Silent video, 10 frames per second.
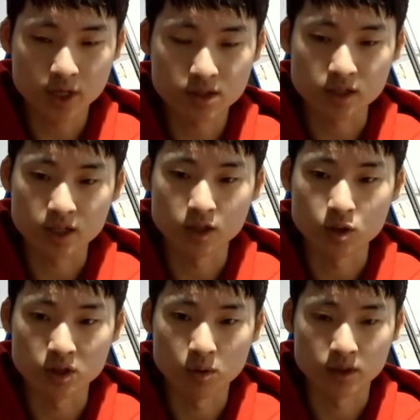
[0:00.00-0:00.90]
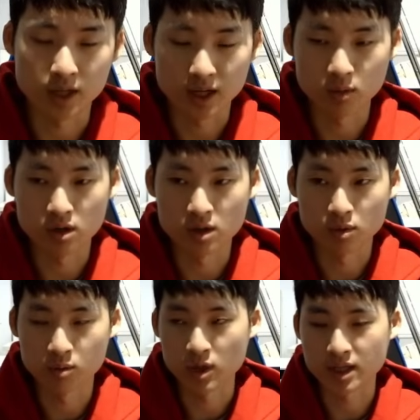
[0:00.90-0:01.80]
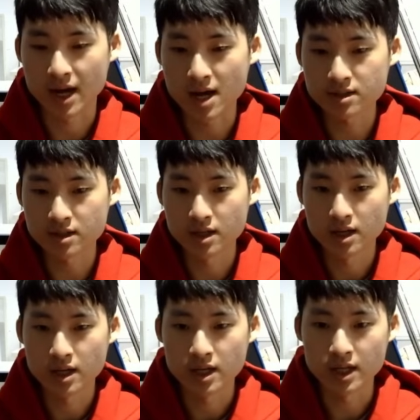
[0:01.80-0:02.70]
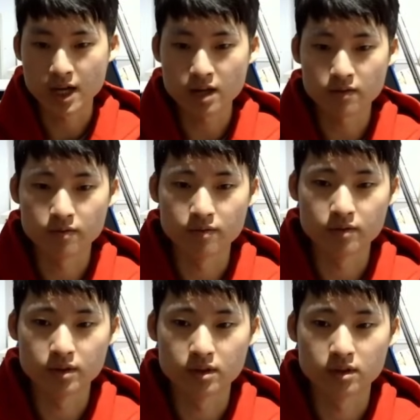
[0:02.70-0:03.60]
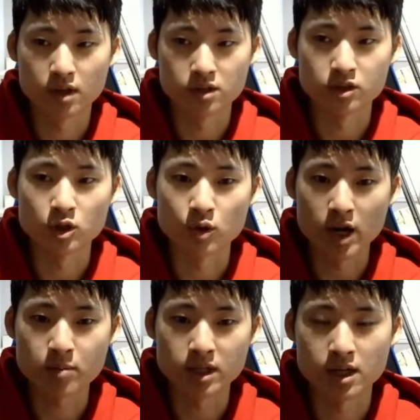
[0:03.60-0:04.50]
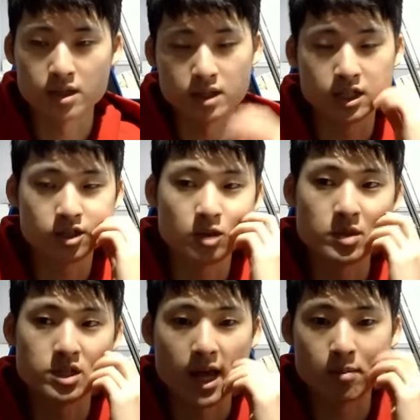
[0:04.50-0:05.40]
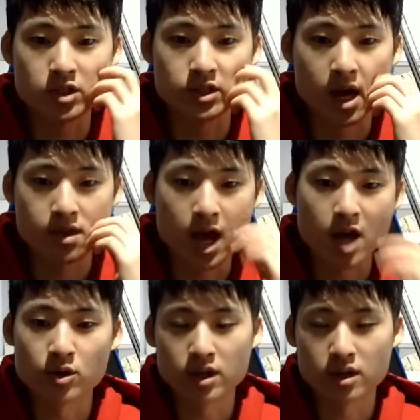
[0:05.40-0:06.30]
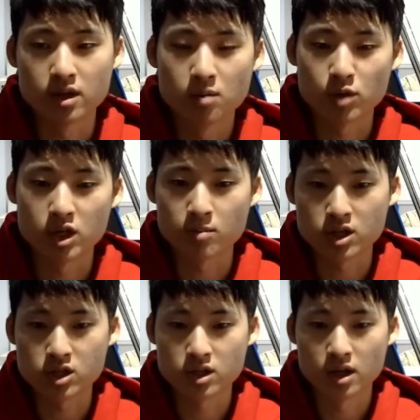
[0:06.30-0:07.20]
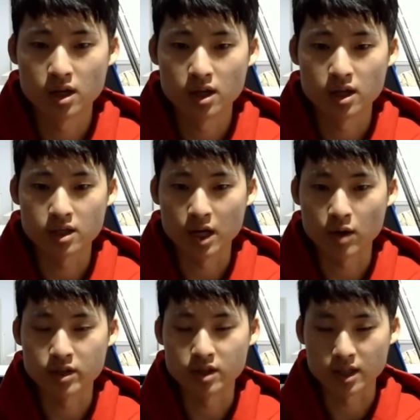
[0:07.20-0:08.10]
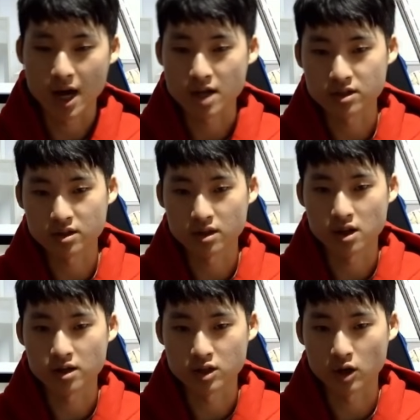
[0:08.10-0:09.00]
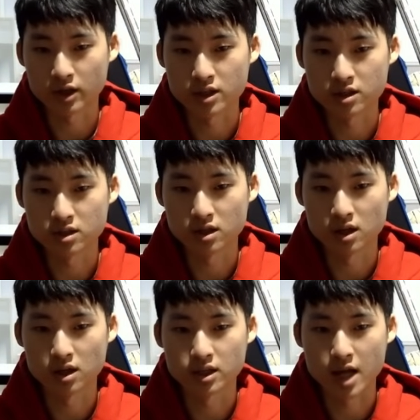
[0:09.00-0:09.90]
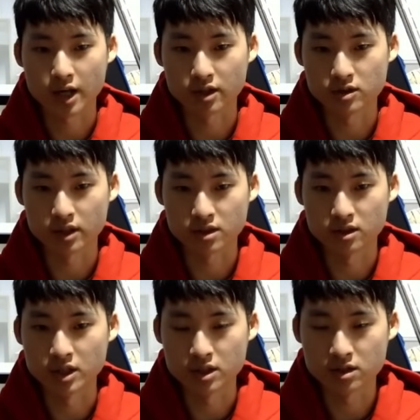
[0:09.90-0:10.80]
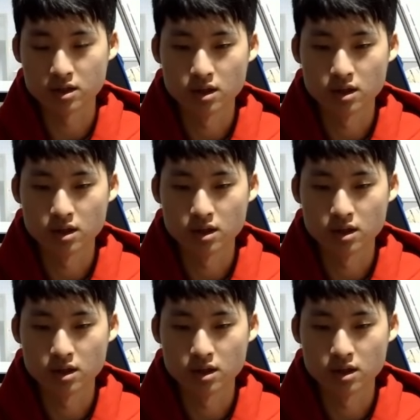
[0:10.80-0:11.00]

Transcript: doesn't kill a unit with with one cast, he kind of doesn't do great, because he does so much damage that unit pretty much is guaranteed to cast the target he's attacking. So like this Elise.